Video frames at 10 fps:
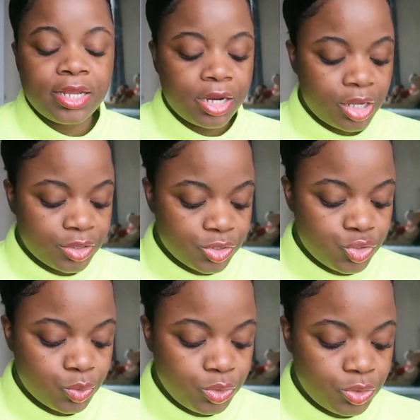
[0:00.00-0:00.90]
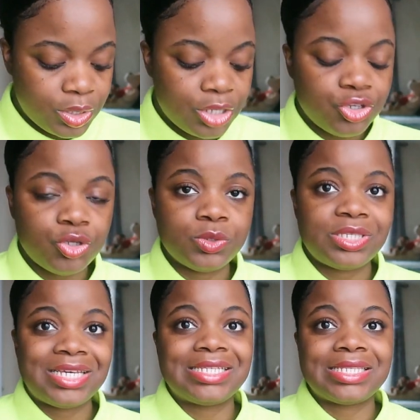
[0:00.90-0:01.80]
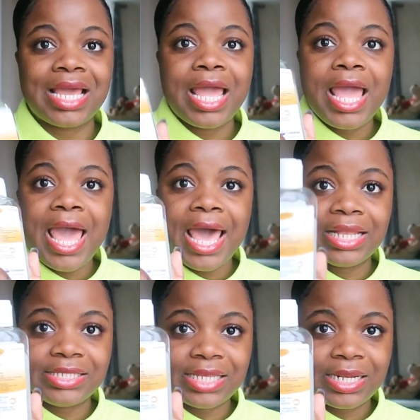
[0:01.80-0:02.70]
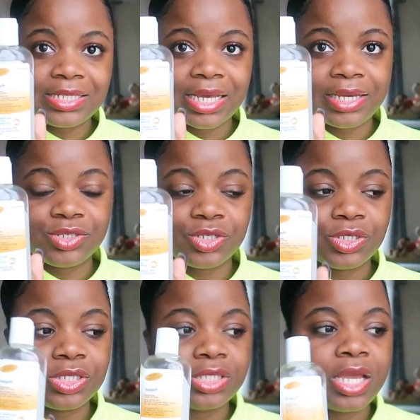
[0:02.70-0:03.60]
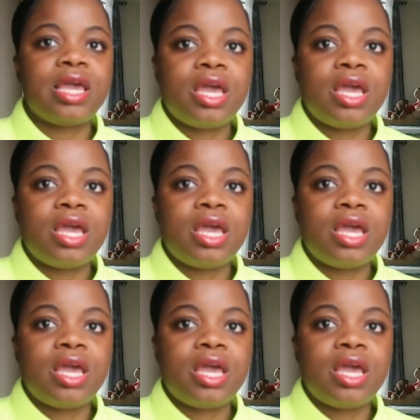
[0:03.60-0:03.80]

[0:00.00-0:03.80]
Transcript: Another tool you can use is hand sanitizers.